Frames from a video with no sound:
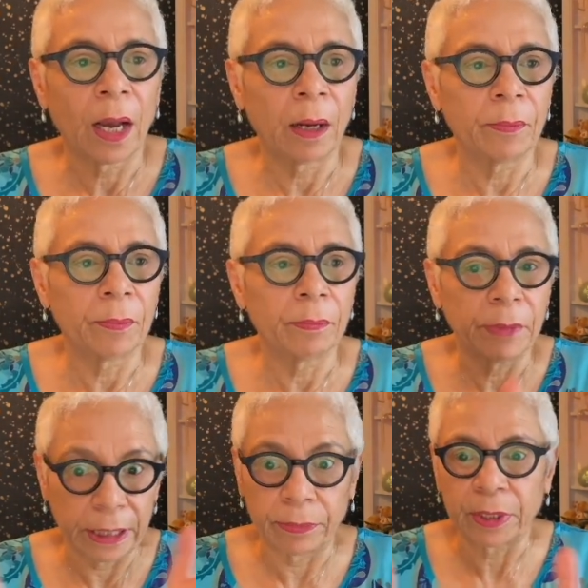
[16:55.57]

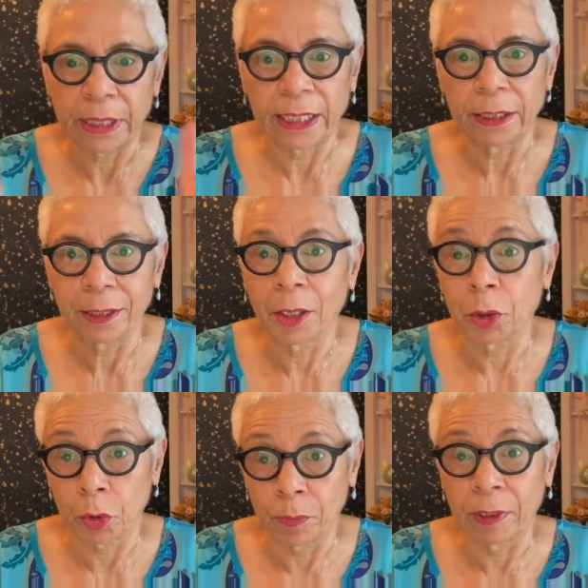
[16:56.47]
manipulate it
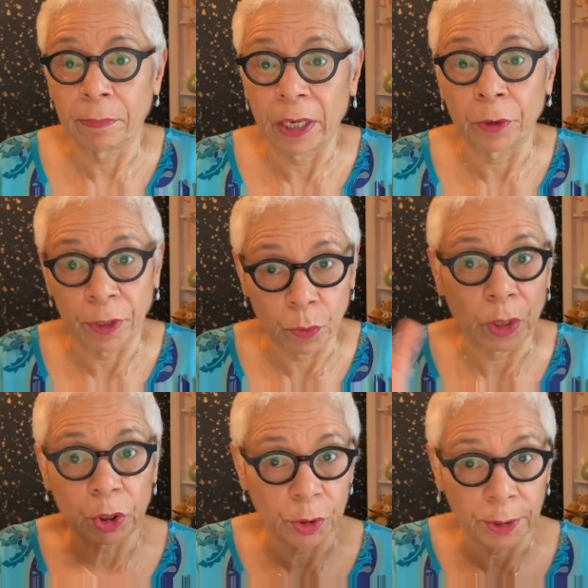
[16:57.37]
a little bit better
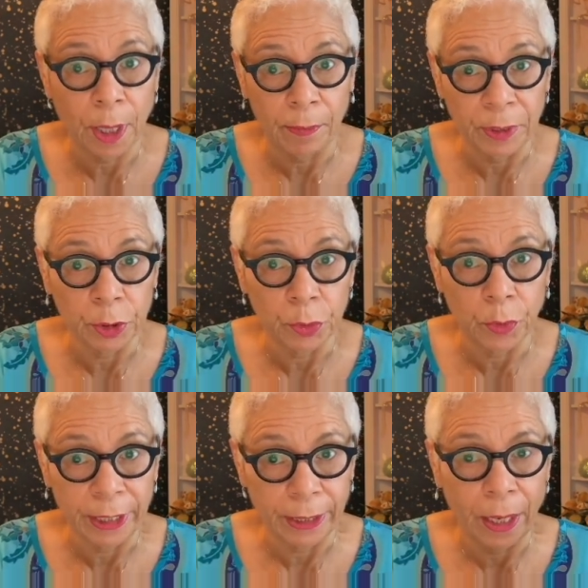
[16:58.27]
than what you saw me
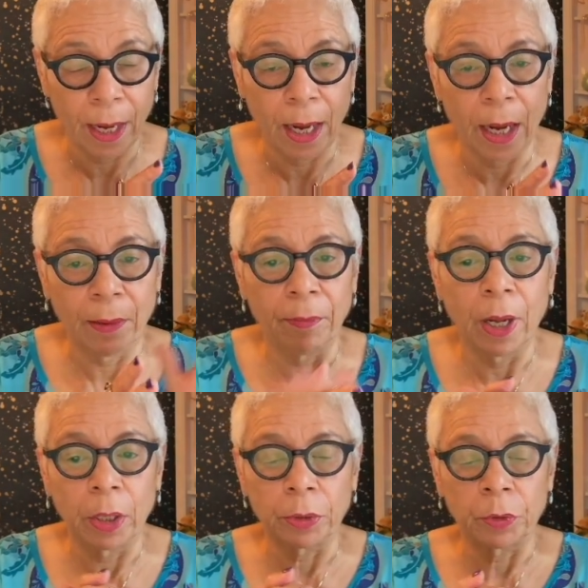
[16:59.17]
doing a
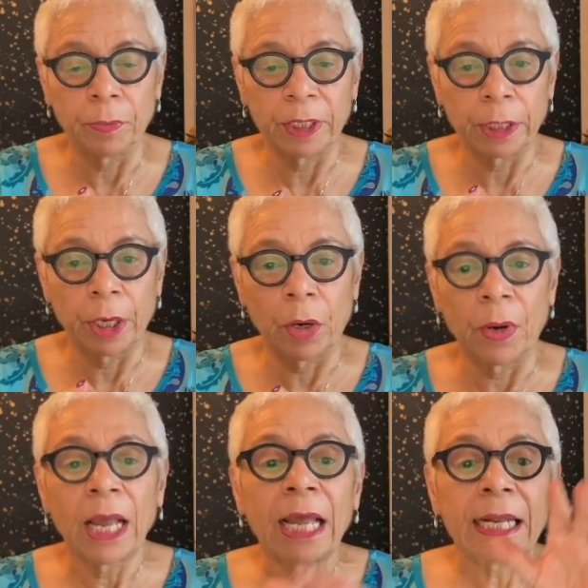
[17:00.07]
little bit
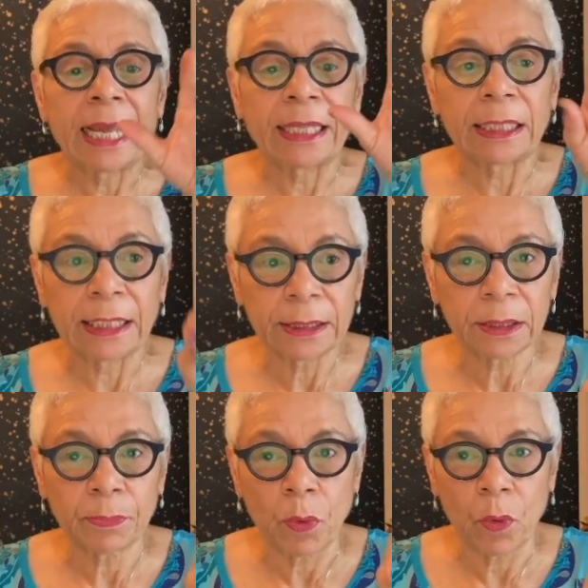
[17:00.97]
ago. At
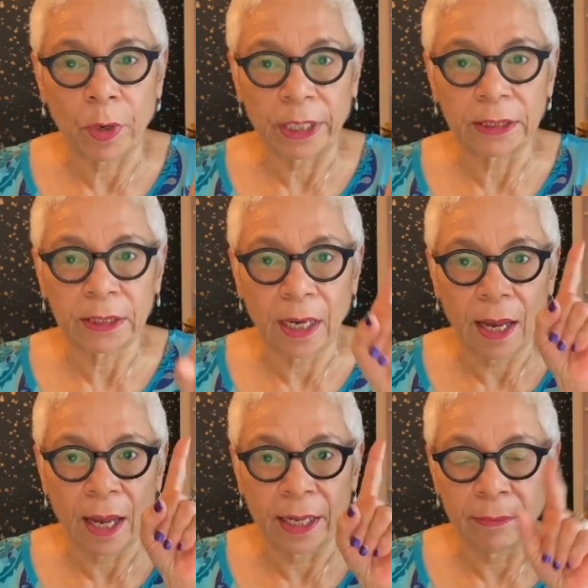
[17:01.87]
this point,
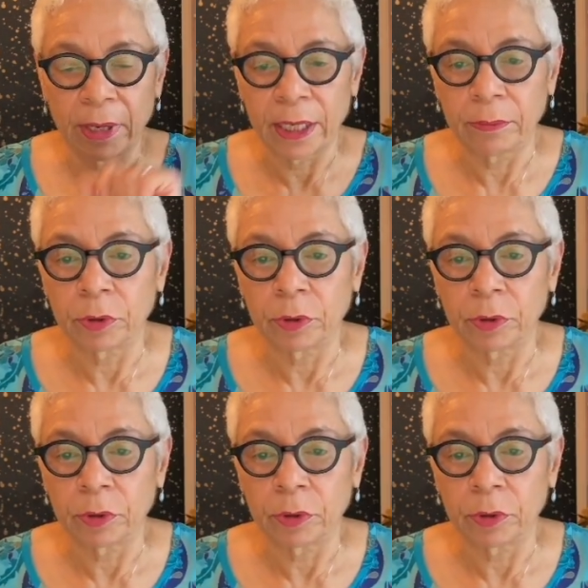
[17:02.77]
I am